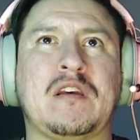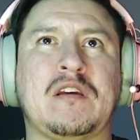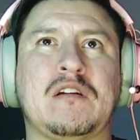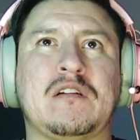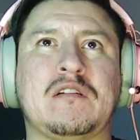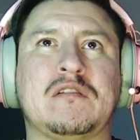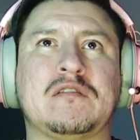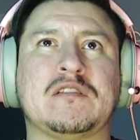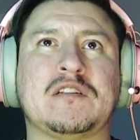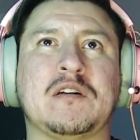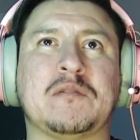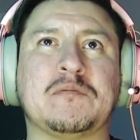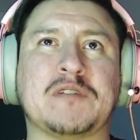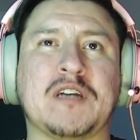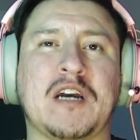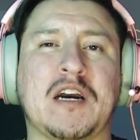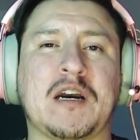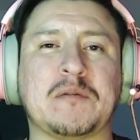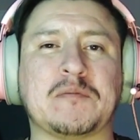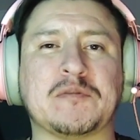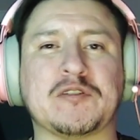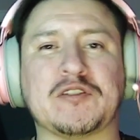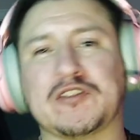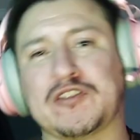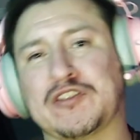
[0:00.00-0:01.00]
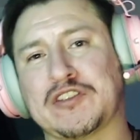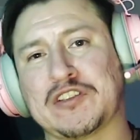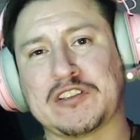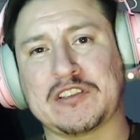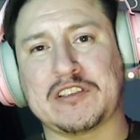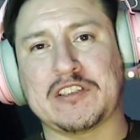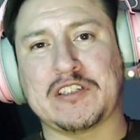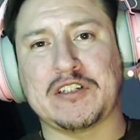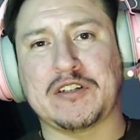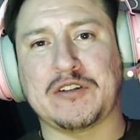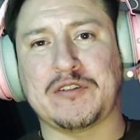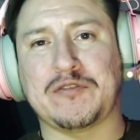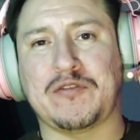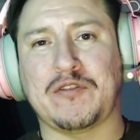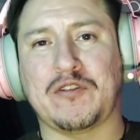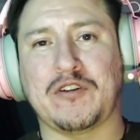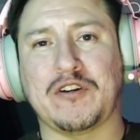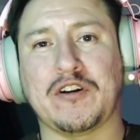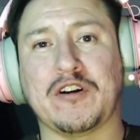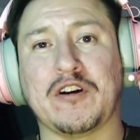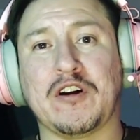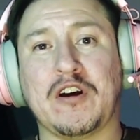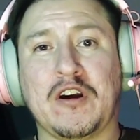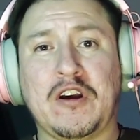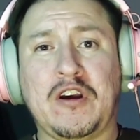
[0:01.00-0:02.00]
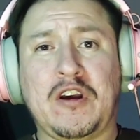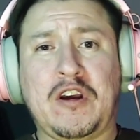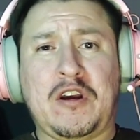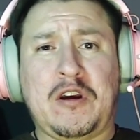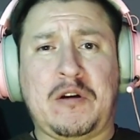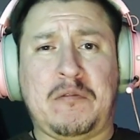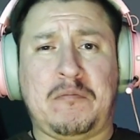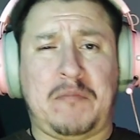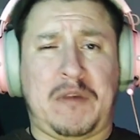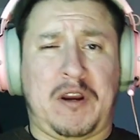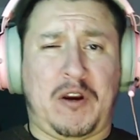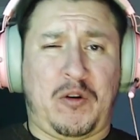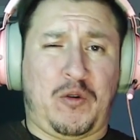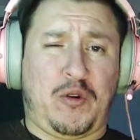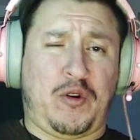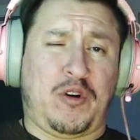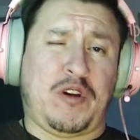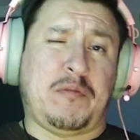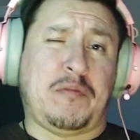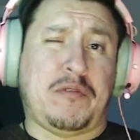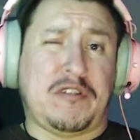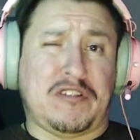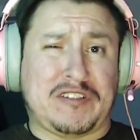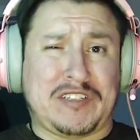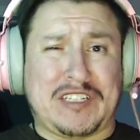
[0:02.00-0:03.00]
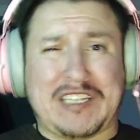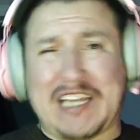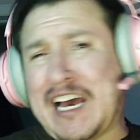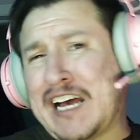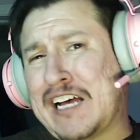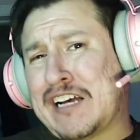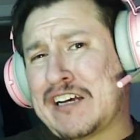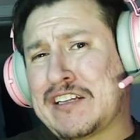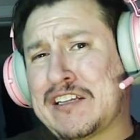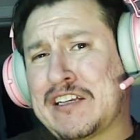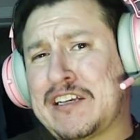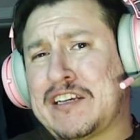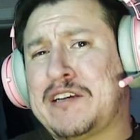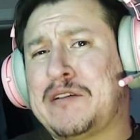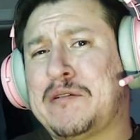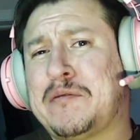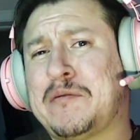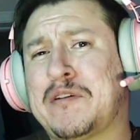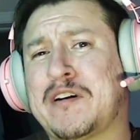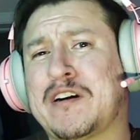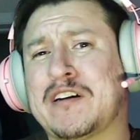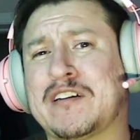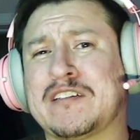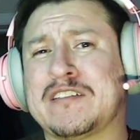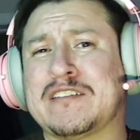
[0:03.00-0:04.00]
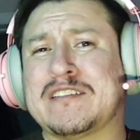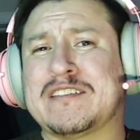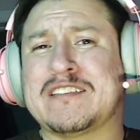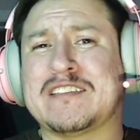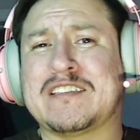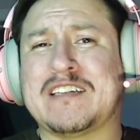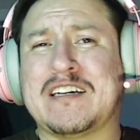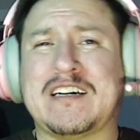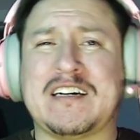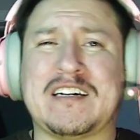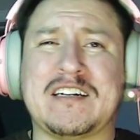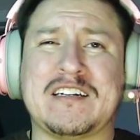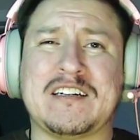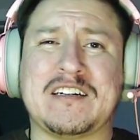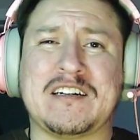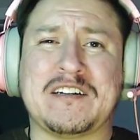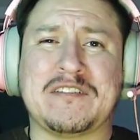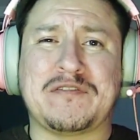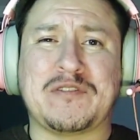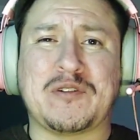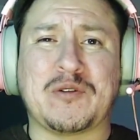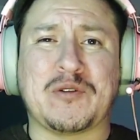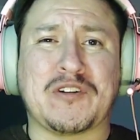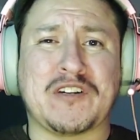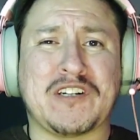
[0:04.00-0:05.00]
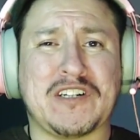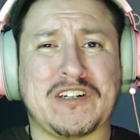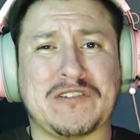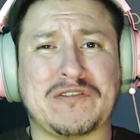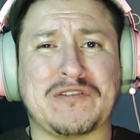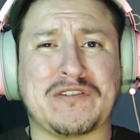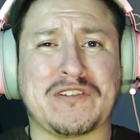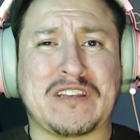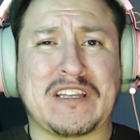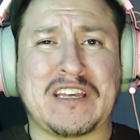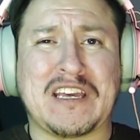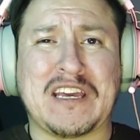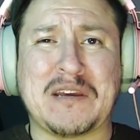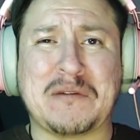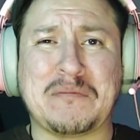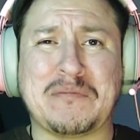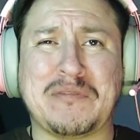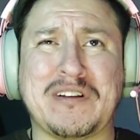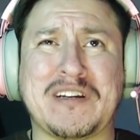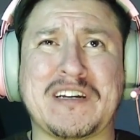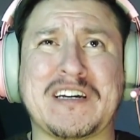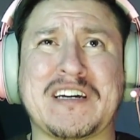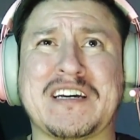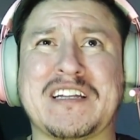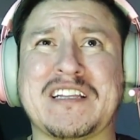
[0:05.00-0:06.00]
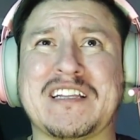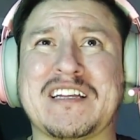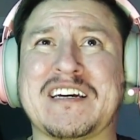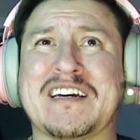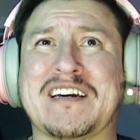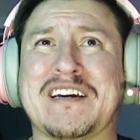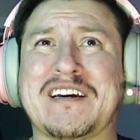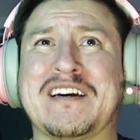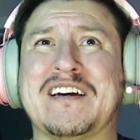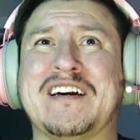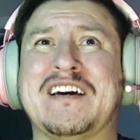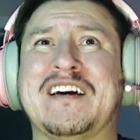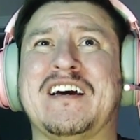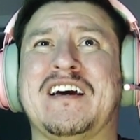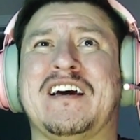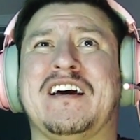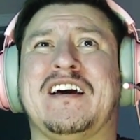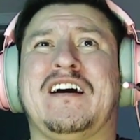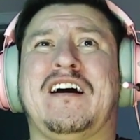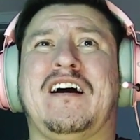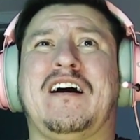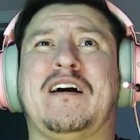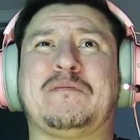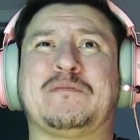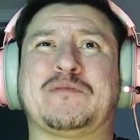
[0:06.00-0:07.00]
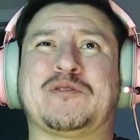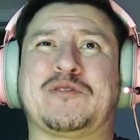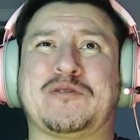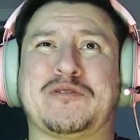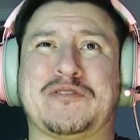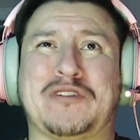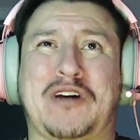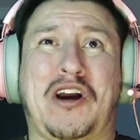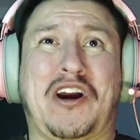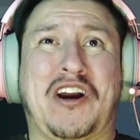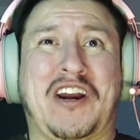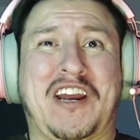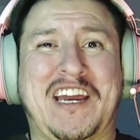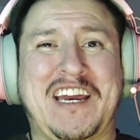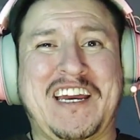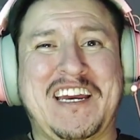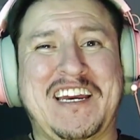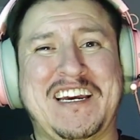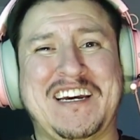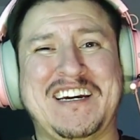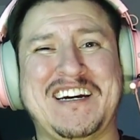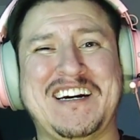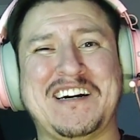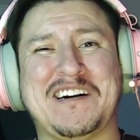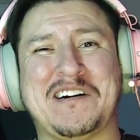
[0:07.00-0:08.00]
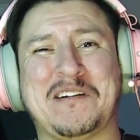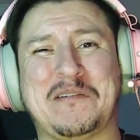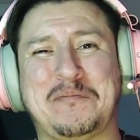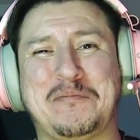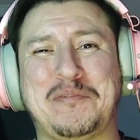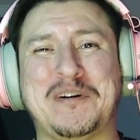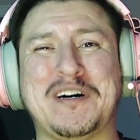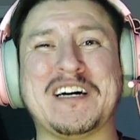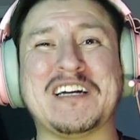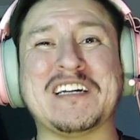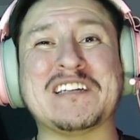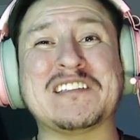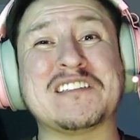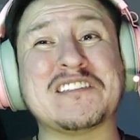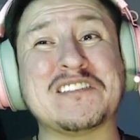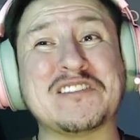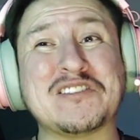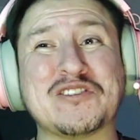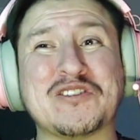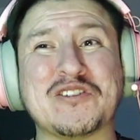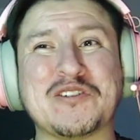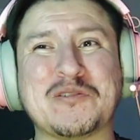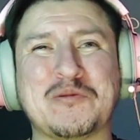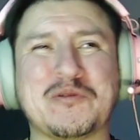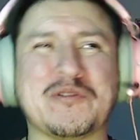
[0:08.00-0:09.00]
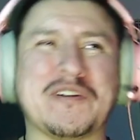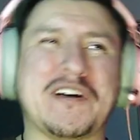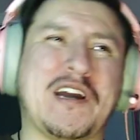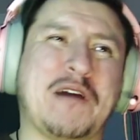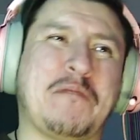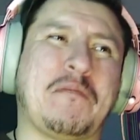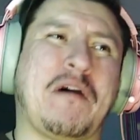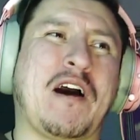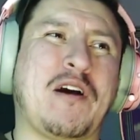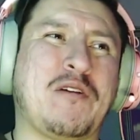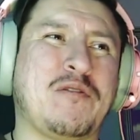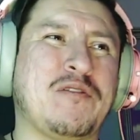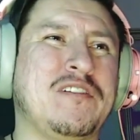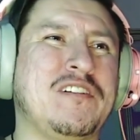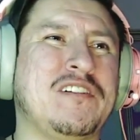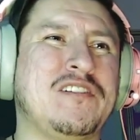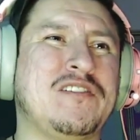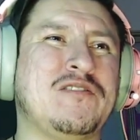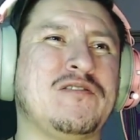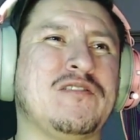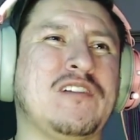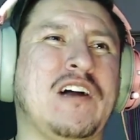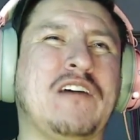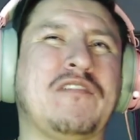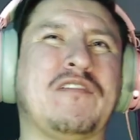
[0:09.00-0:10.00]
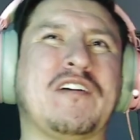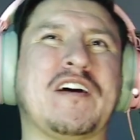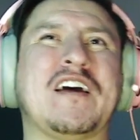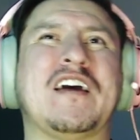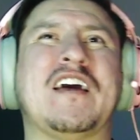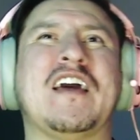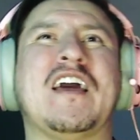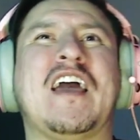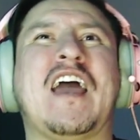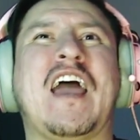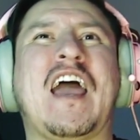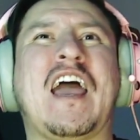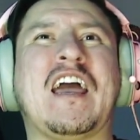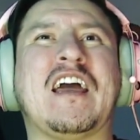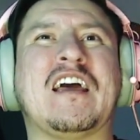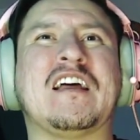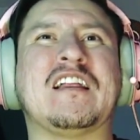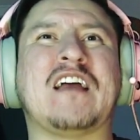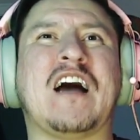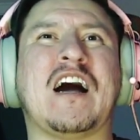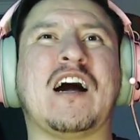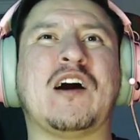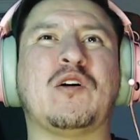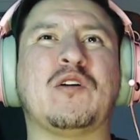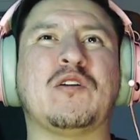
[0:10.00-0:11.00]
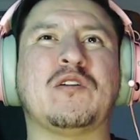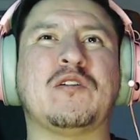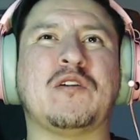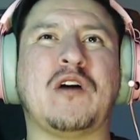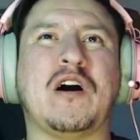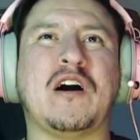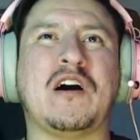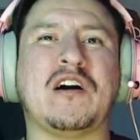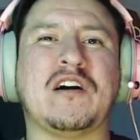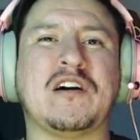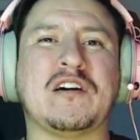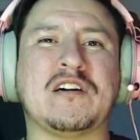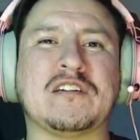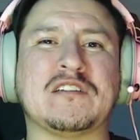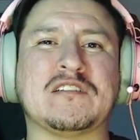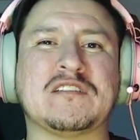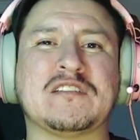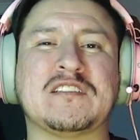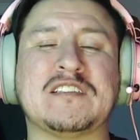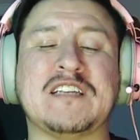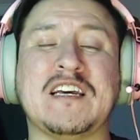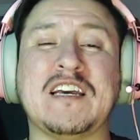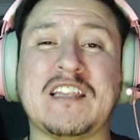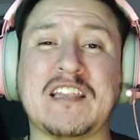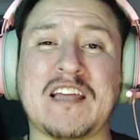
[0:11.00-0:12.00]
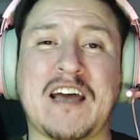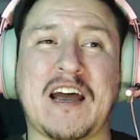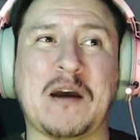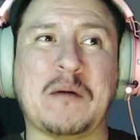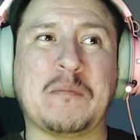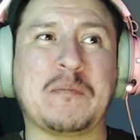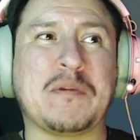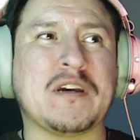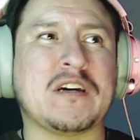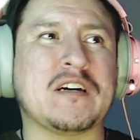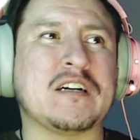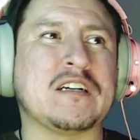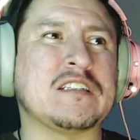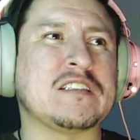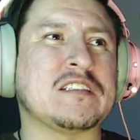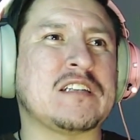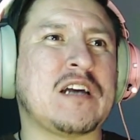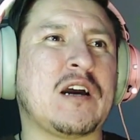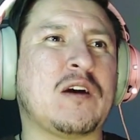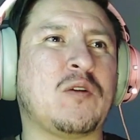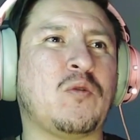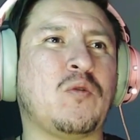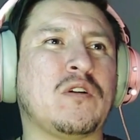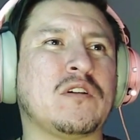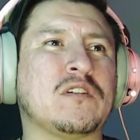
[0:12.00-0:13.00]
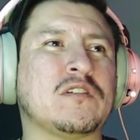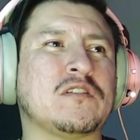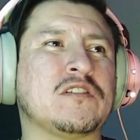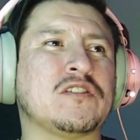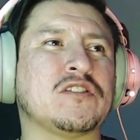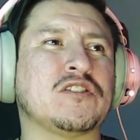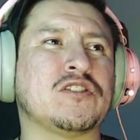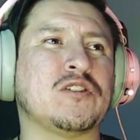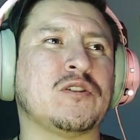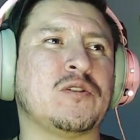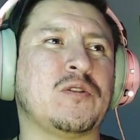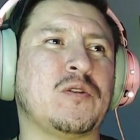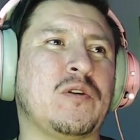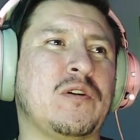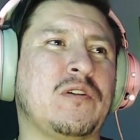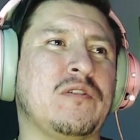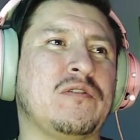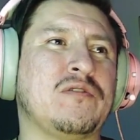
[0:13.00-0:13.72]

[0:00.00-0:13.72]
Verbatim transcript: sometimes you're just here for my quirky personality because uh, if you were here for the gameplay, like, I'm so sorry. But it's an enjoyable game. I really do love it. And I uh, say that because I wanted to show a